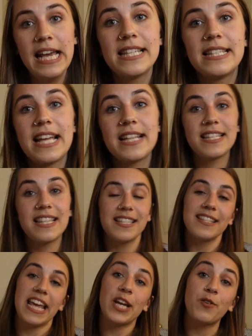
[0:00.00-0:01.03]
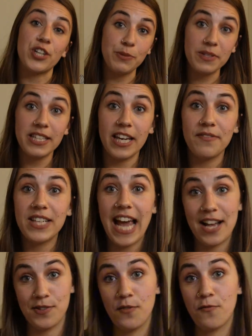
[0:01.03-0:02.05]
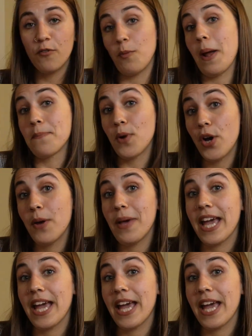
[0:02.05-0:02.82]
since this is a Christmas gift cast on for my mom,